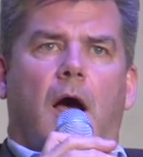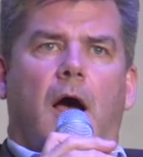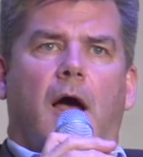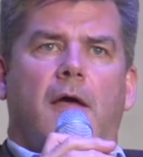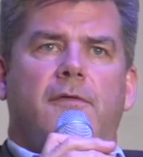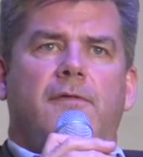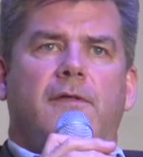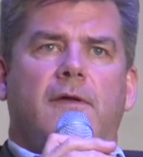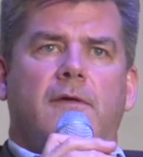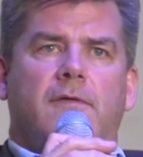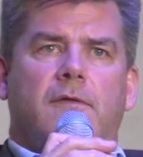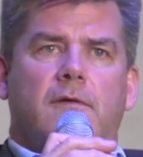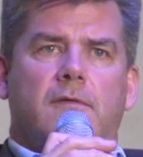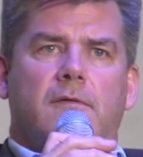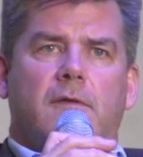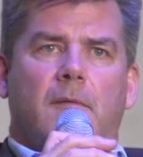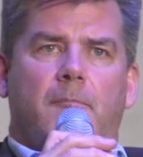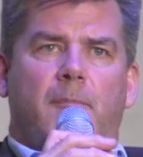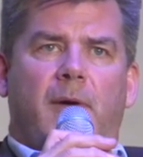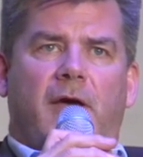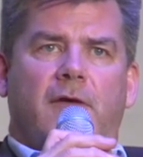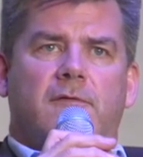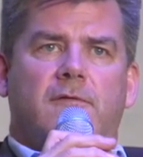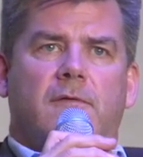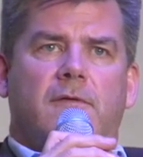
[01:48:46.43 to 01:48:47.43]
I think that the
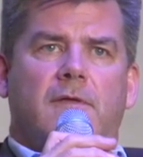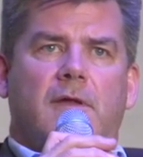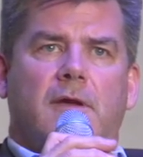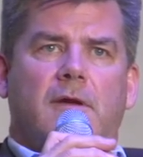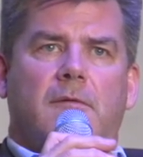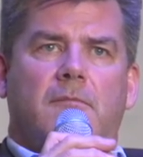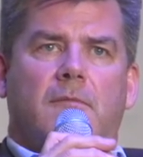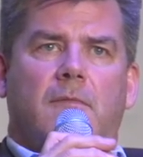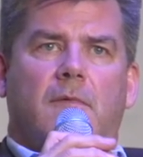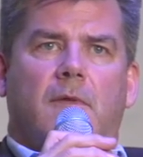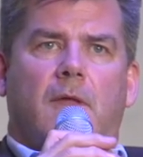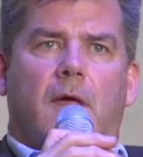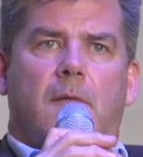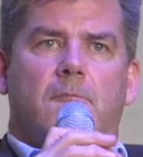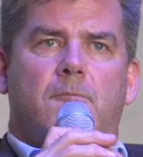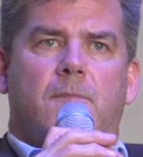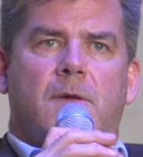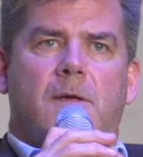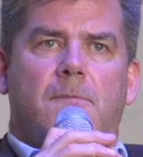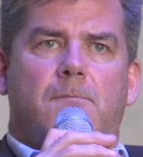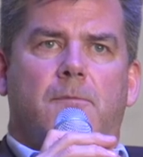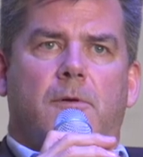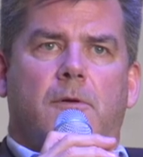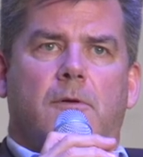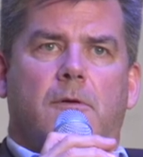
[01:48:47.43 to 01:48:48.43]
best thing that
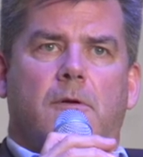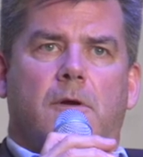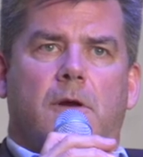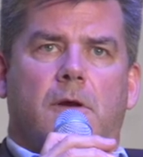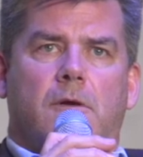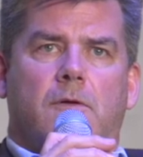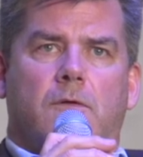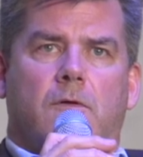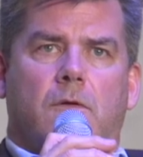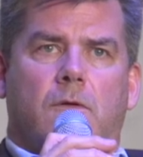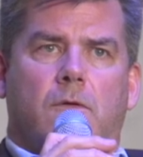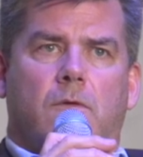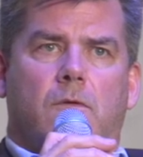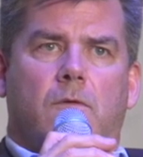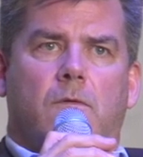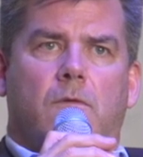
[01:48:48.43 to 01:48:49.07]
people can do